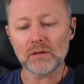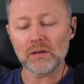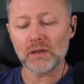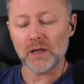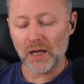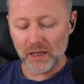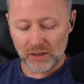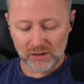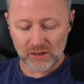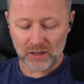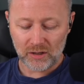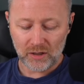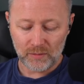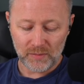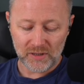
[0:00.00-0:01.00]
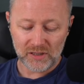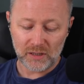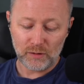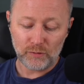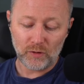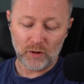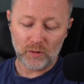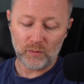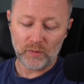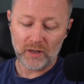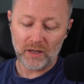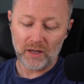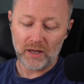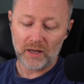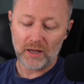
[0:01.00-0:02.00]
I used to cut myself up
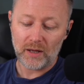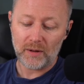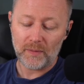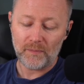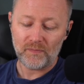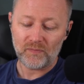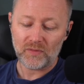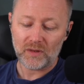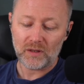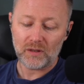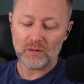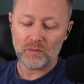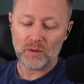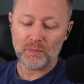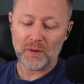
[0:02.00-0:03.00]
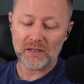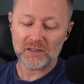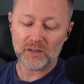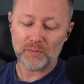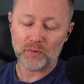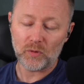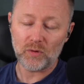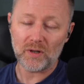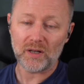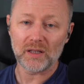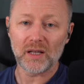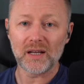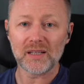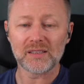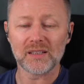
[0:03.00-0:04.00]
with wee bits of broken
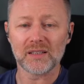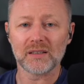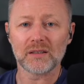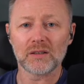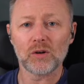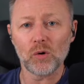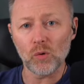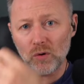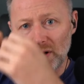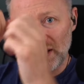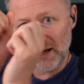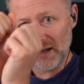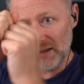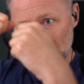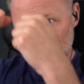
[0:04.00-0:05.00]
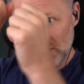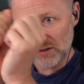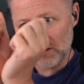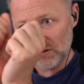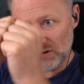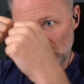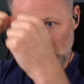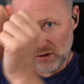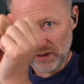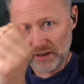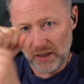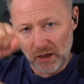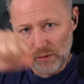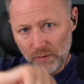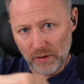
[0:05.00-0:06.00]
glass and coke cans, you know, like
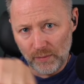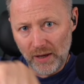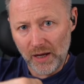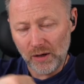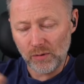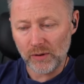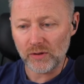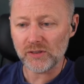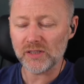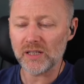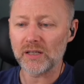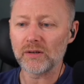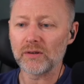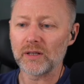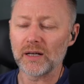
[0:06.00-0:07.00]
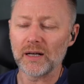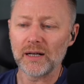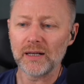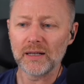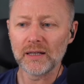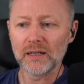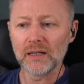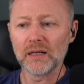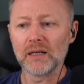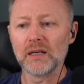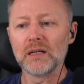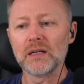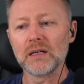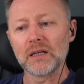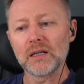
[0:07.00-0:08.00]
that with the metal. I used to do all
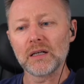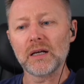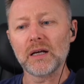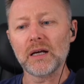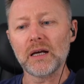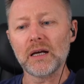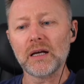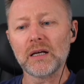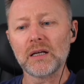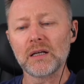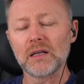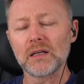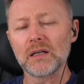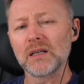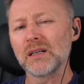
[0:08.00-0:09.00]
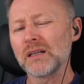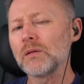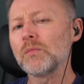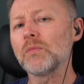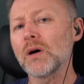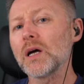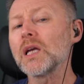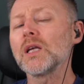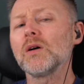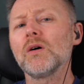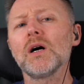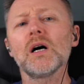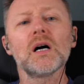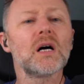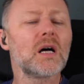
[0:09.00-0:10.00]
that. But, you know,
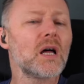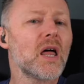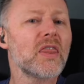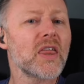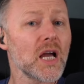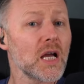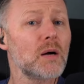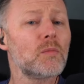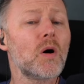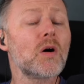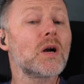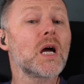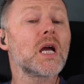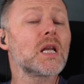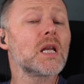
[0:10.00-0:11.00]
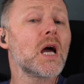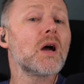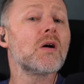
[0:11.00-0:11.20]
I think I'm all right now.